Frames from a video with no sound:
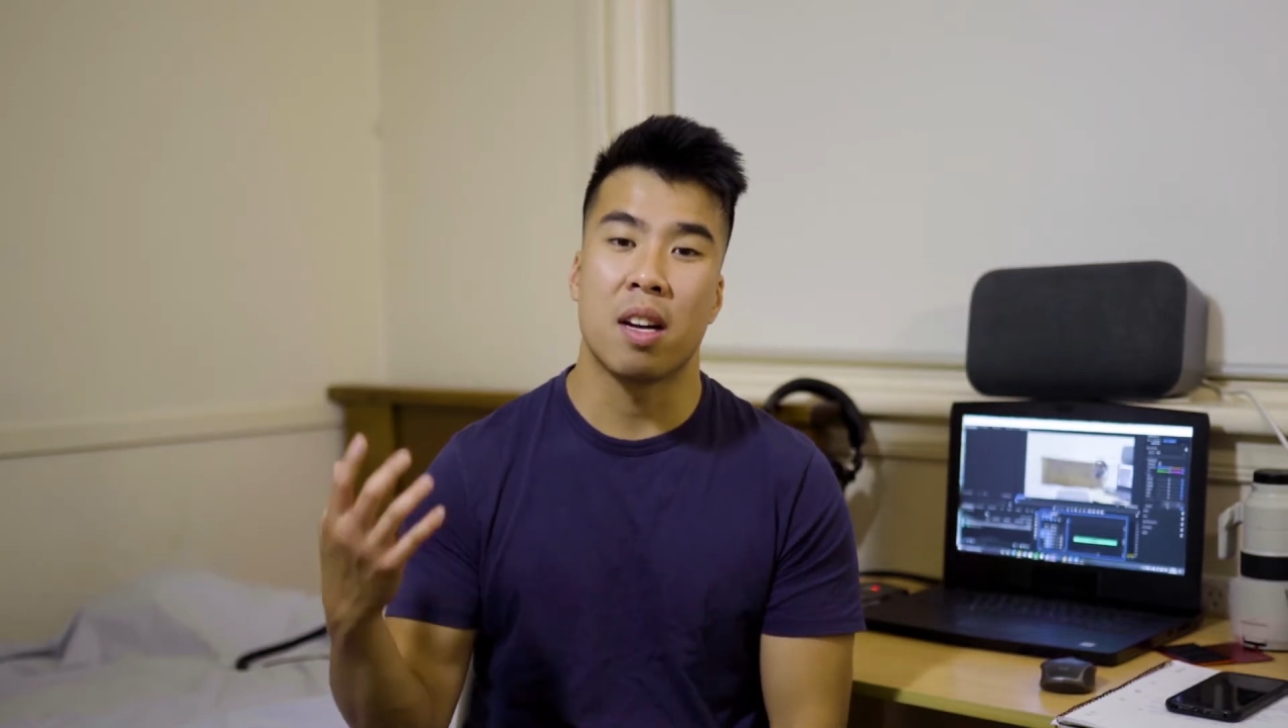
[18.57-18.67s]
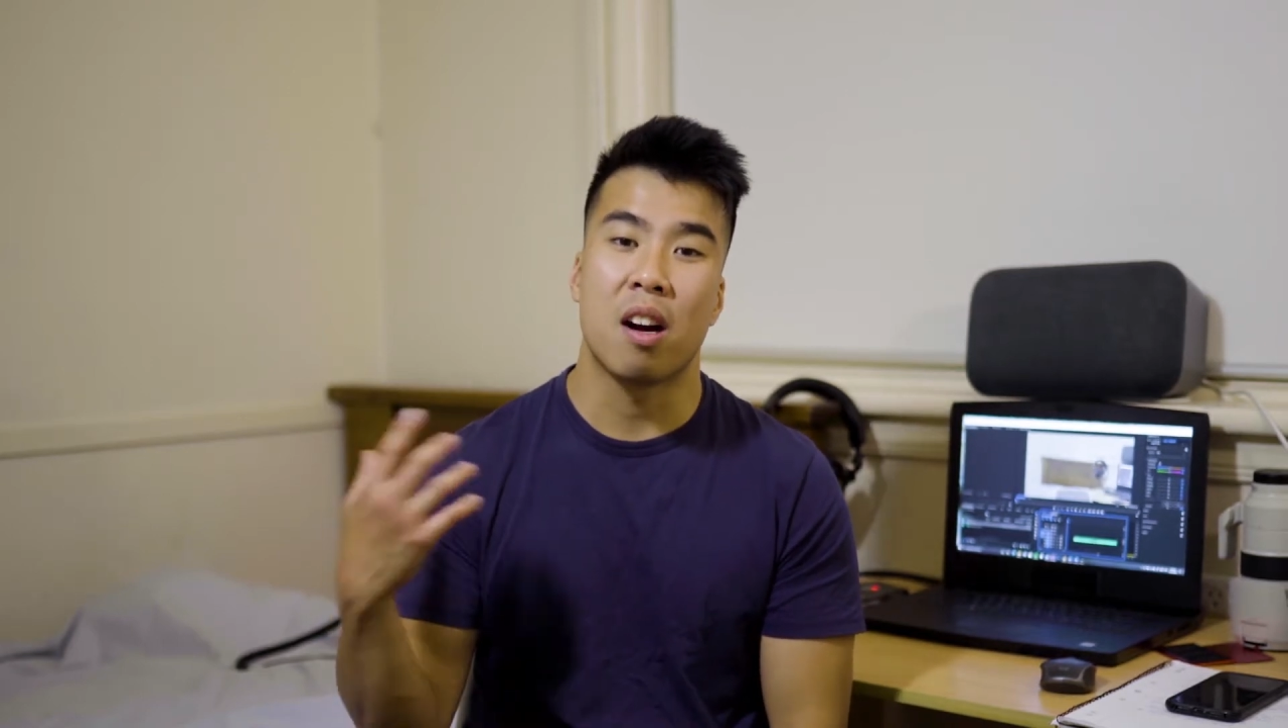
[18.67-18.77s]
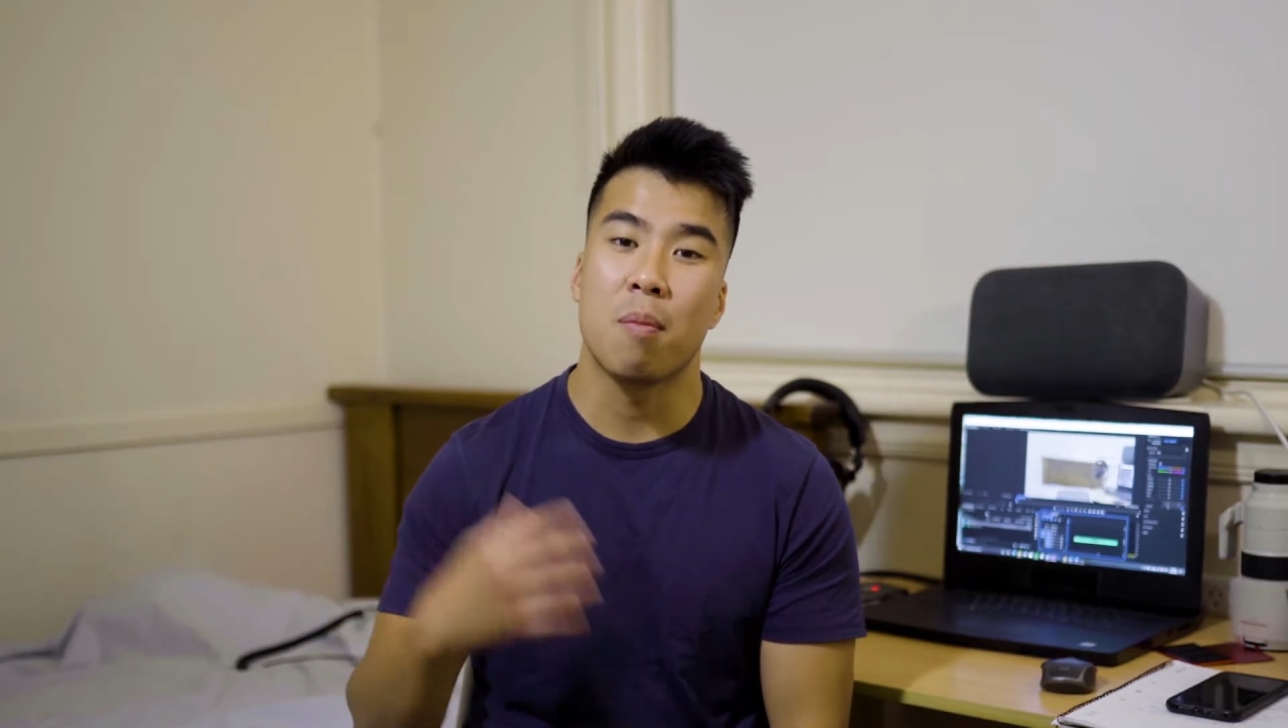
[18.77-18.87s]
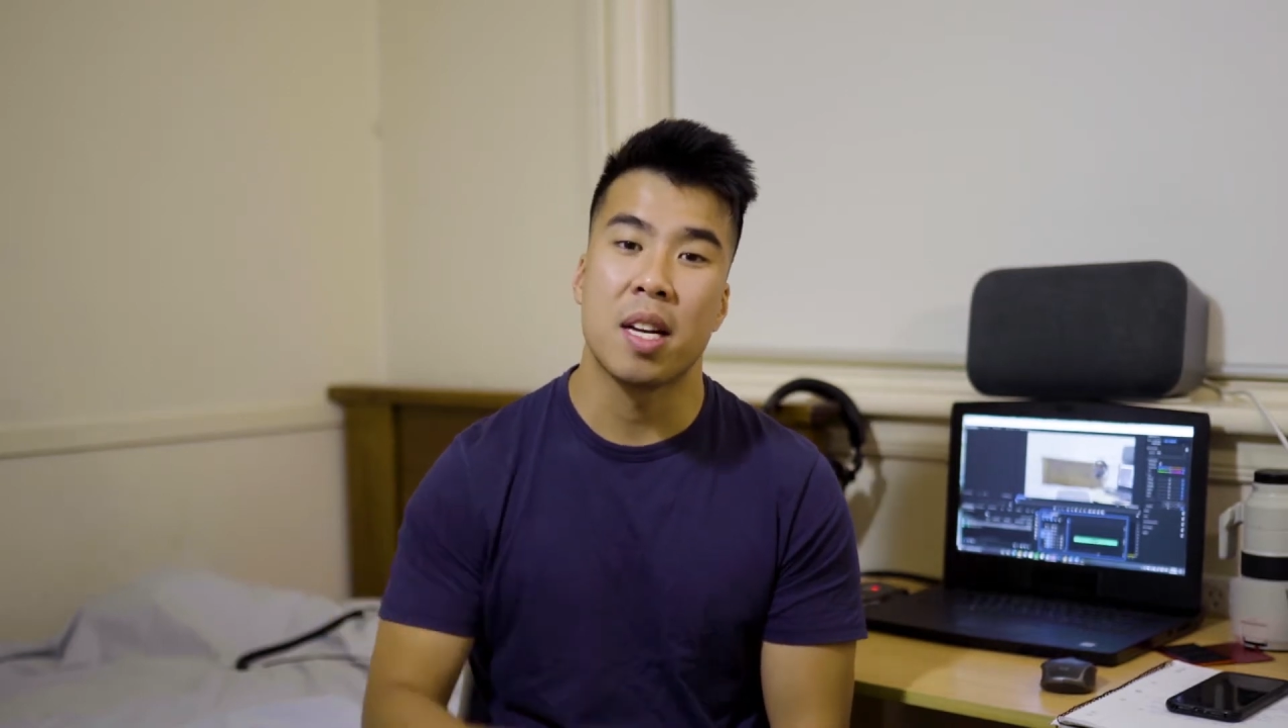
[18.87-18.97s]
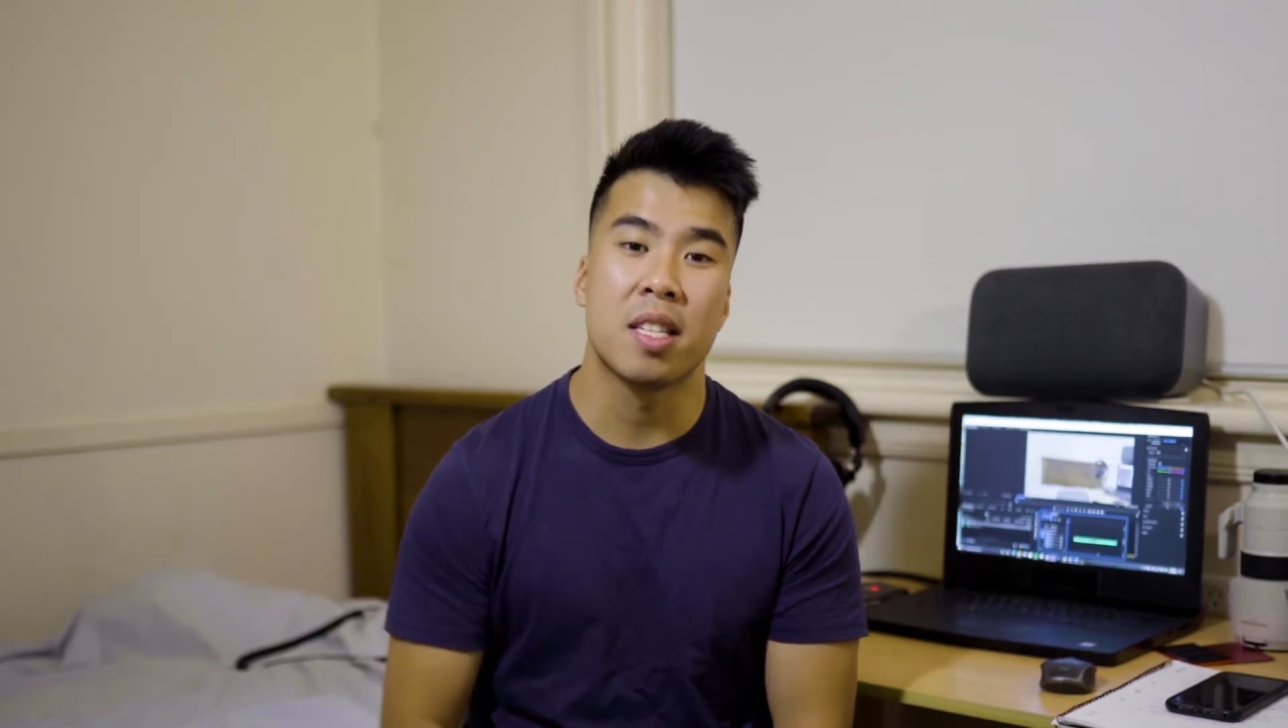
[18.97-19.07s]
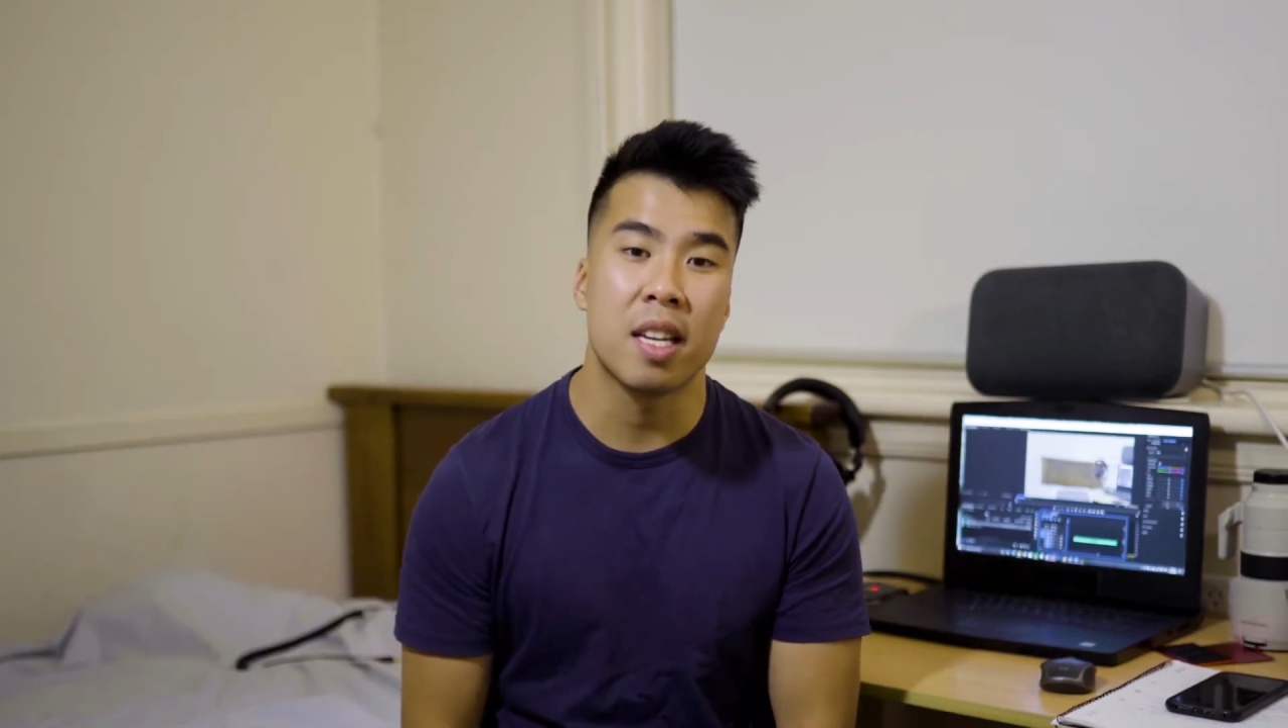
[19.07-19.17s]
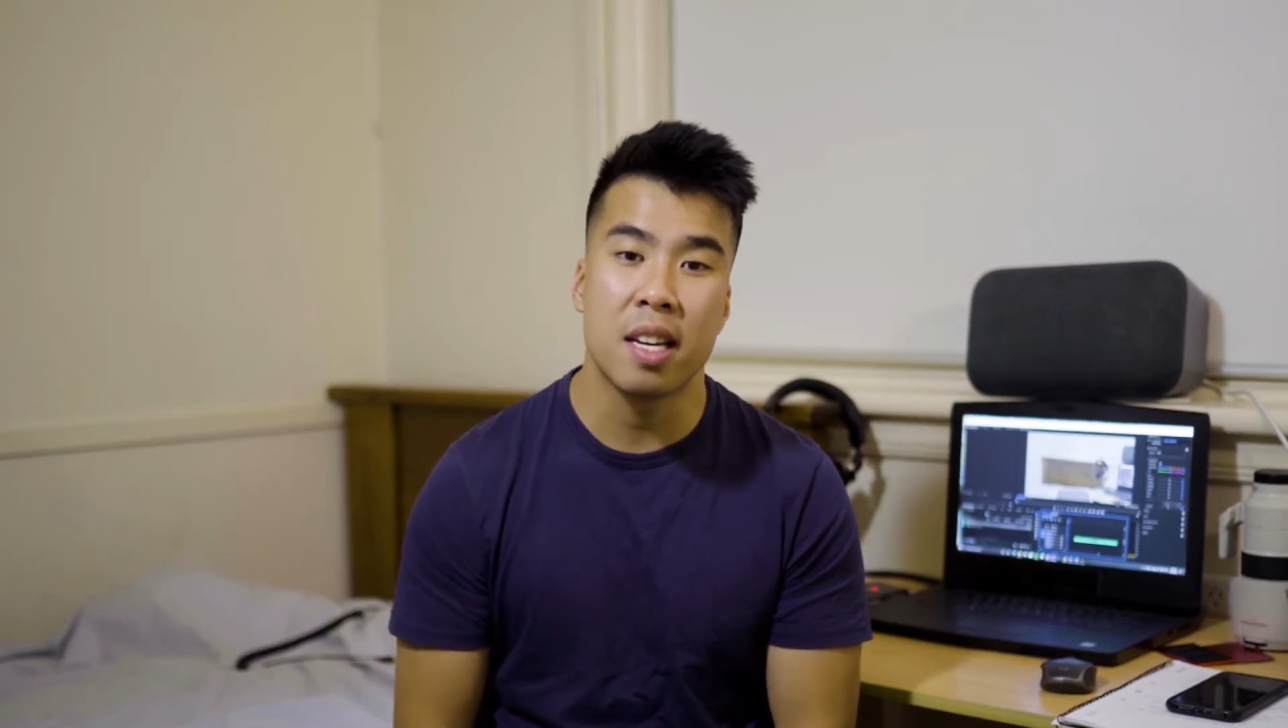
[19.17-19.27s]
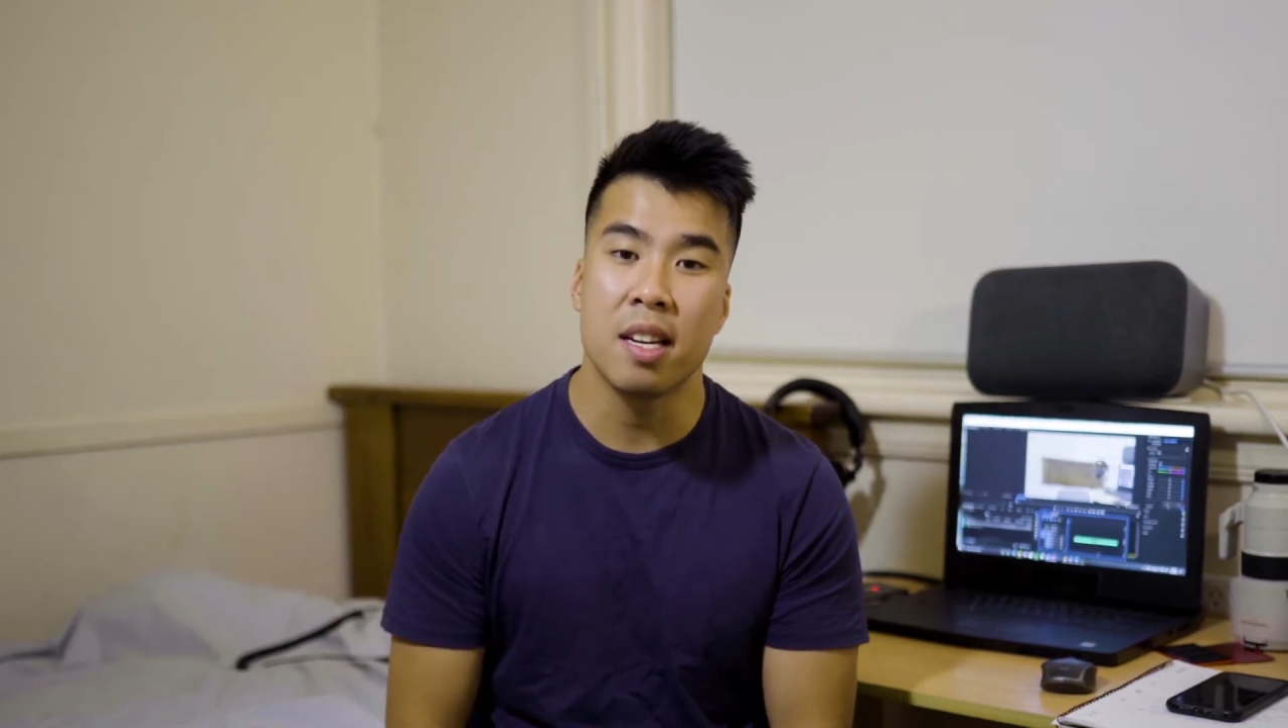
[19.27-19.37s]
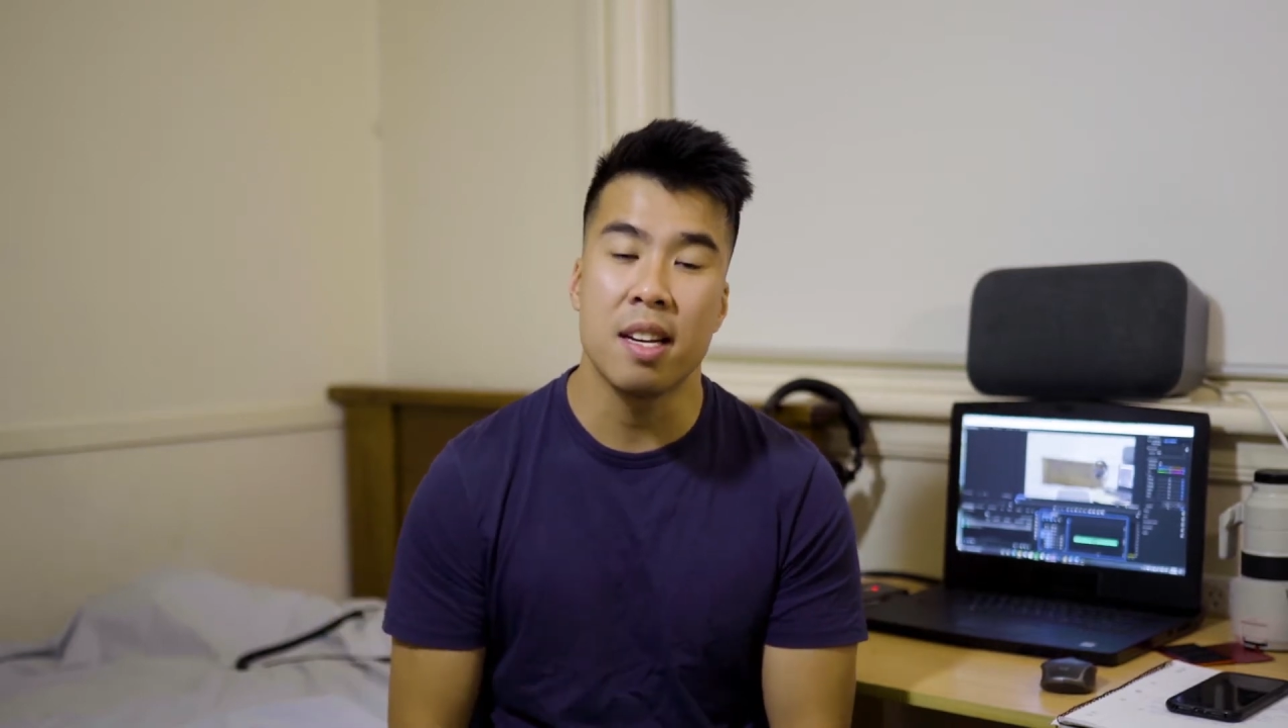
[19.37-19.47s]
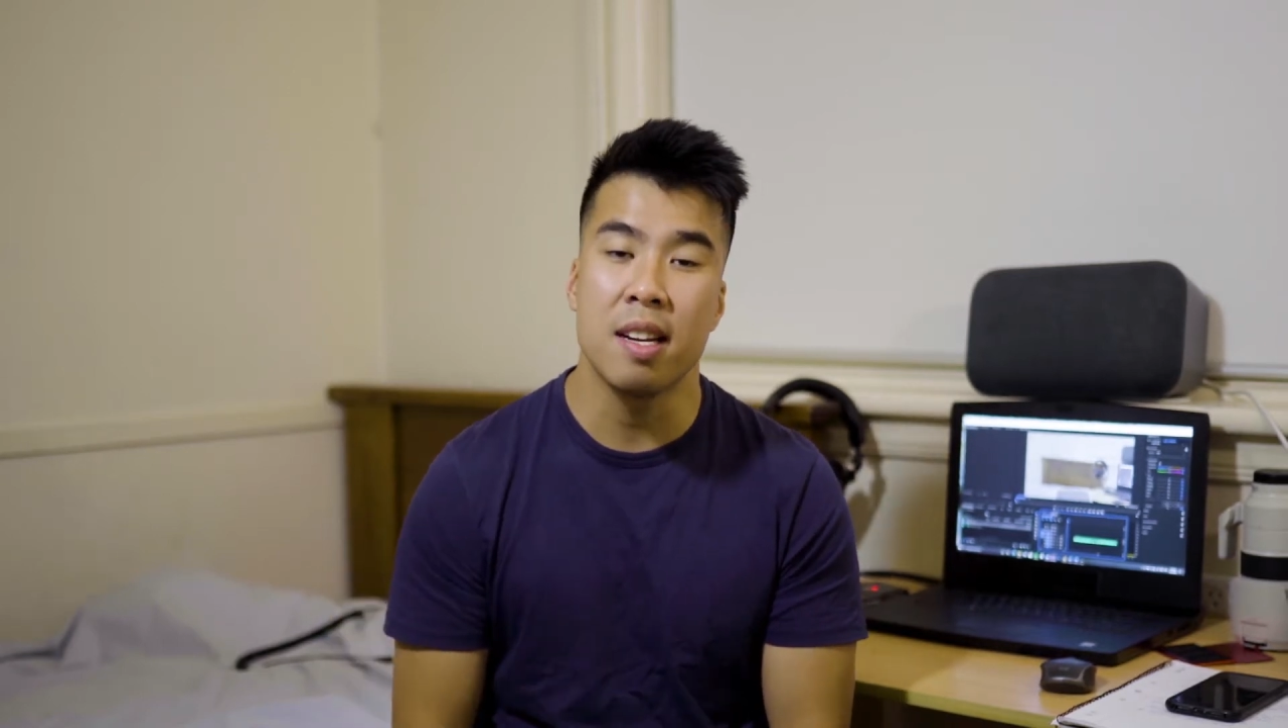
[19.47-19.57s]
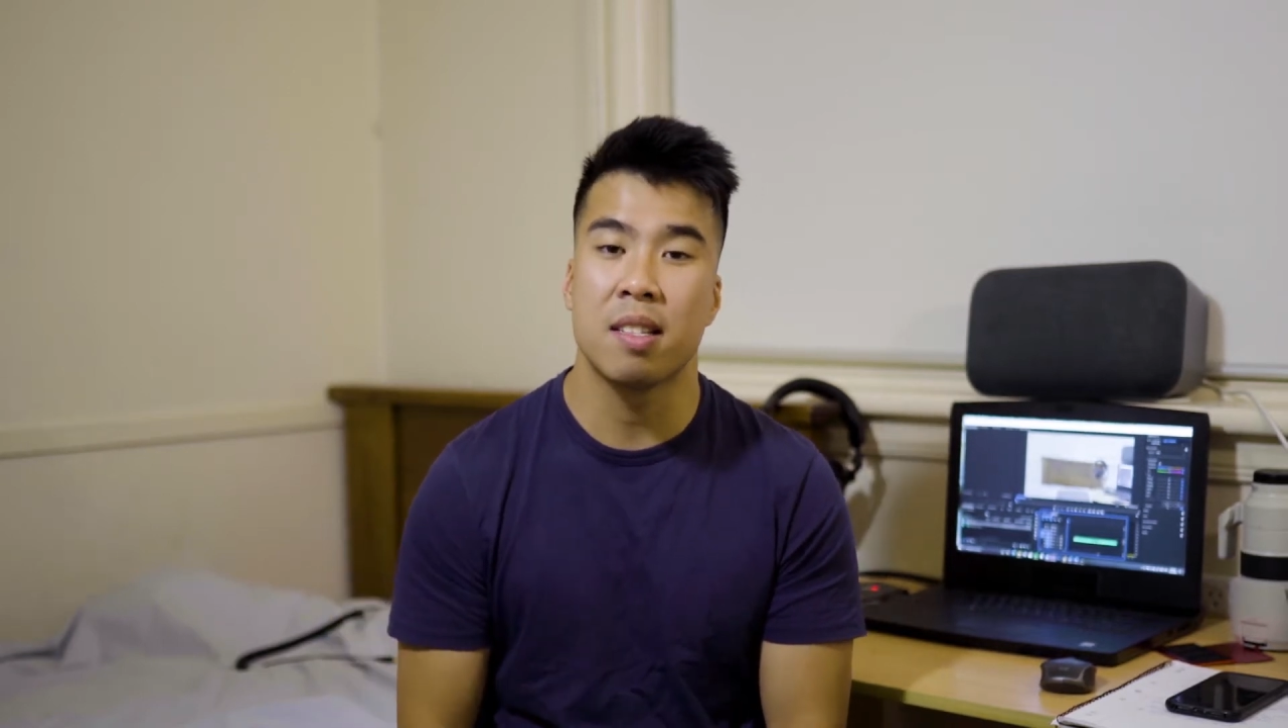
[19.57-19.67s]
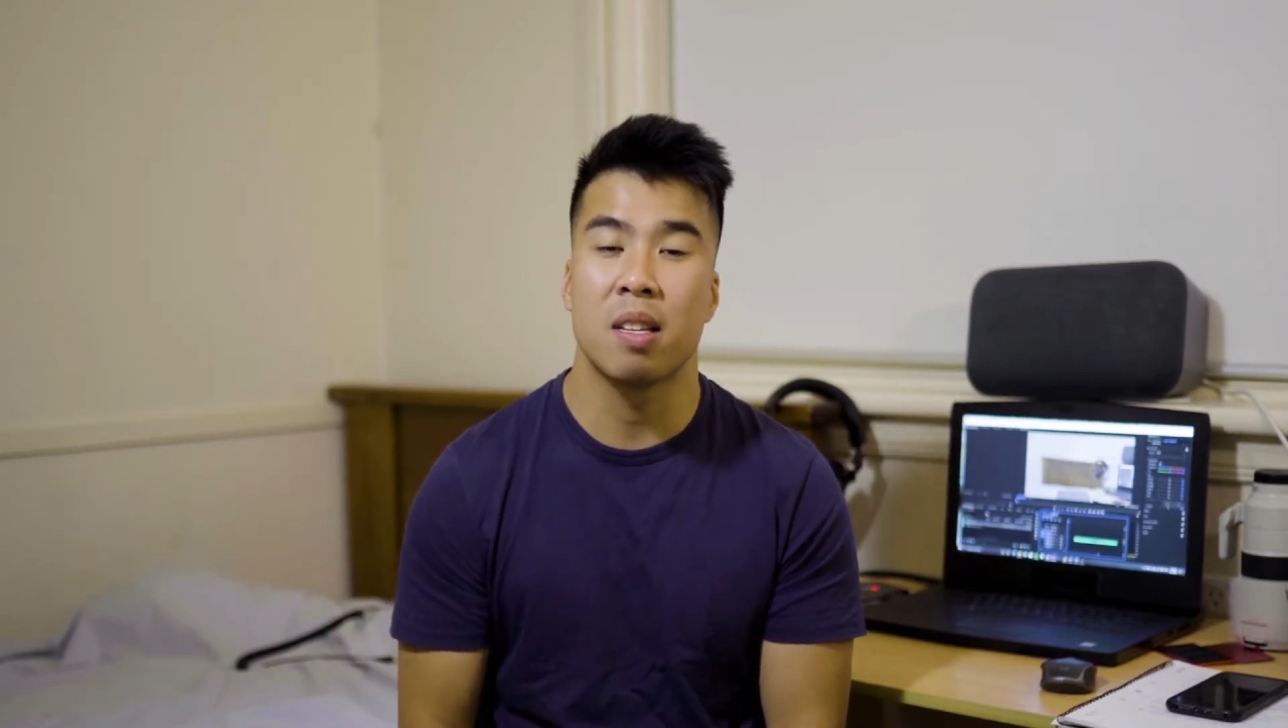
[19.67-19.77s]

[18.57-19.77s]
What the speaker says: RMIT,